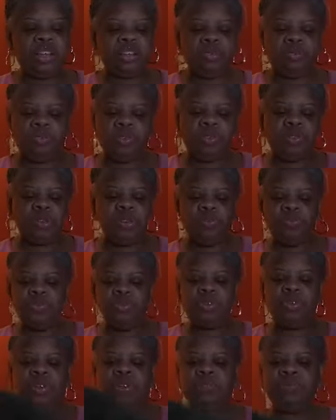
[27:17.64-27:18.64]
It was like a
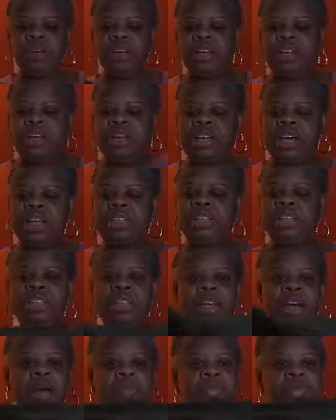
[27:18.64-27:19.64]
roly,
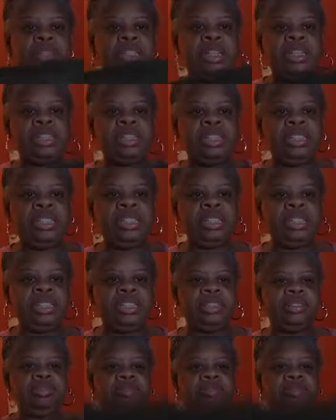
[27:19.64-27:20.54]
and look, I did how much I